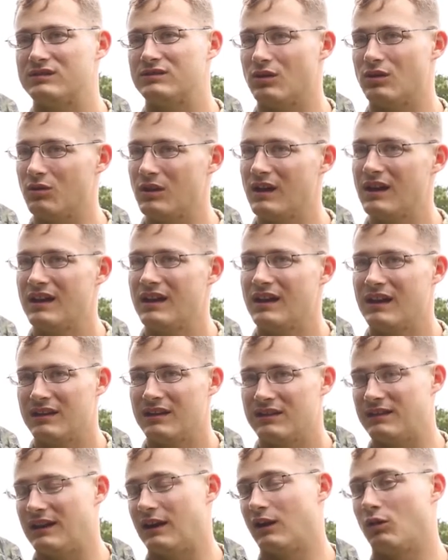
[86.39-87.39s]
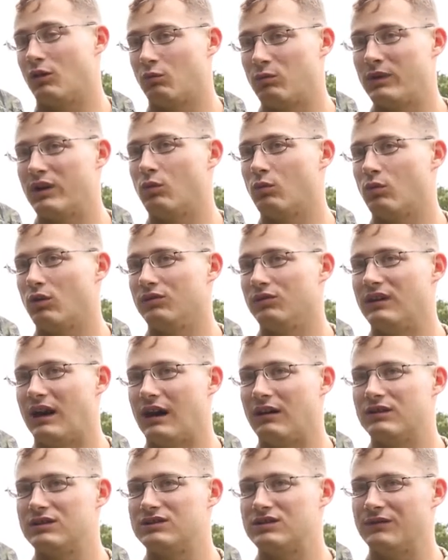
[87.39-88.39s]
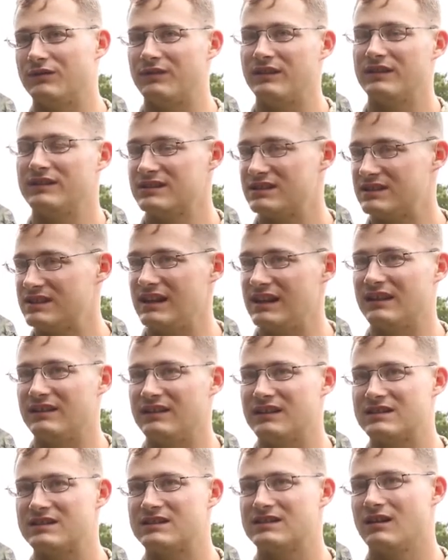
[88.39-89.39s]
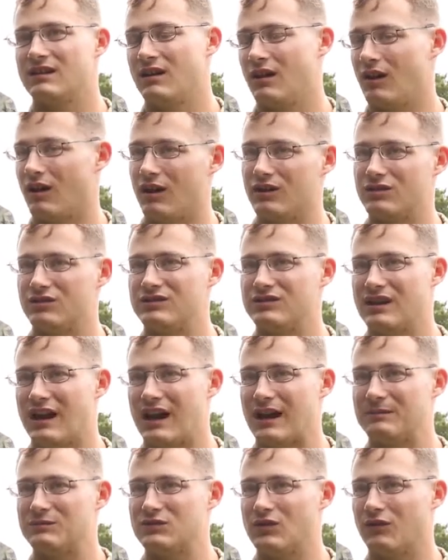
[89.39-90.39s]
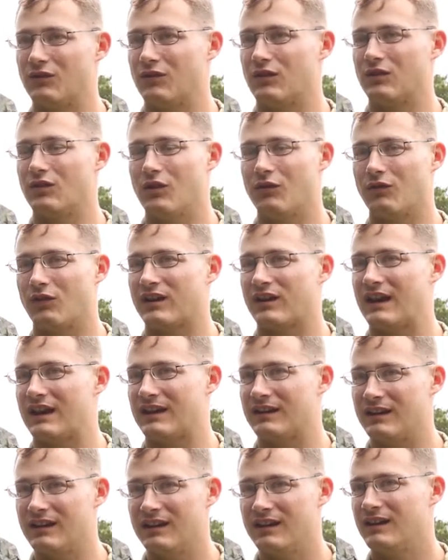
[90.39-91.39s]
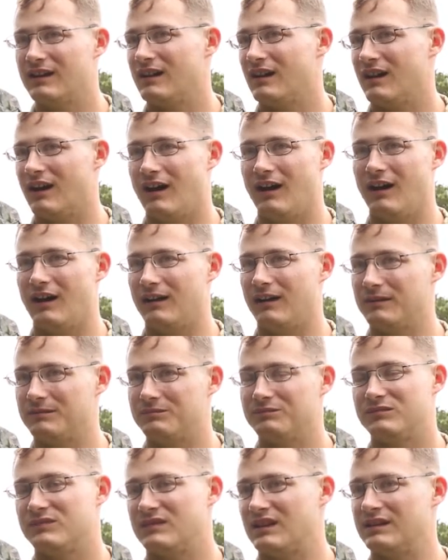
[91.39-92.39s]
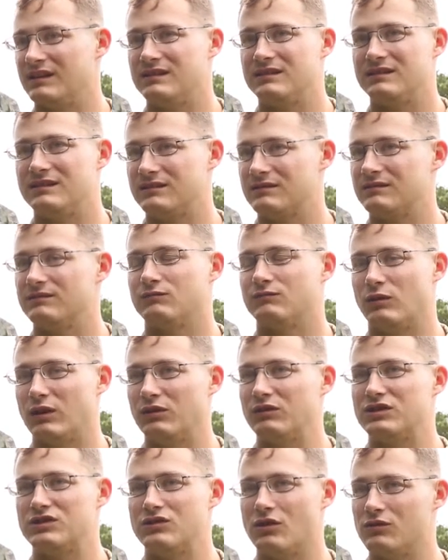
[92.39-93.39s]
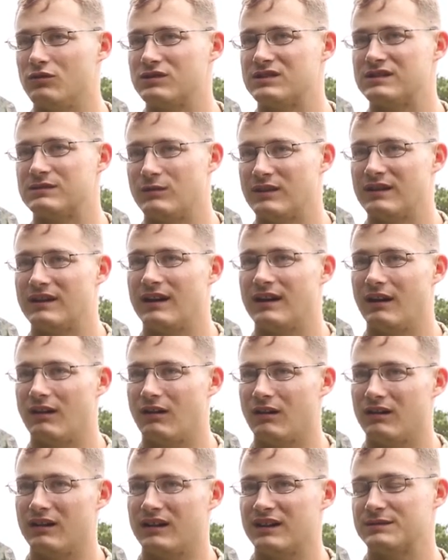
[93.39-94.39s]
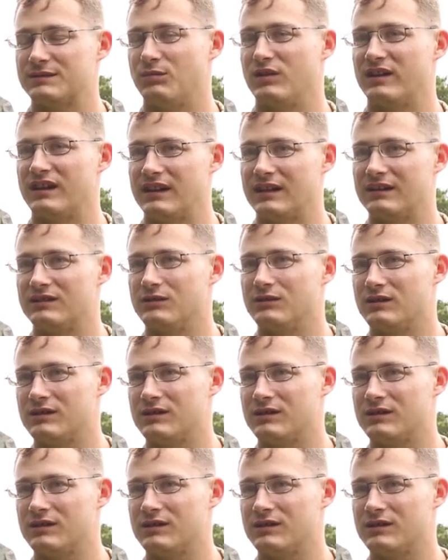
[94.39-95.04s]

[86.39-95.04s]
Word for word: So their real world knowledge of seeing this 100 times over and over again, uh, it really shows when they are explaining it to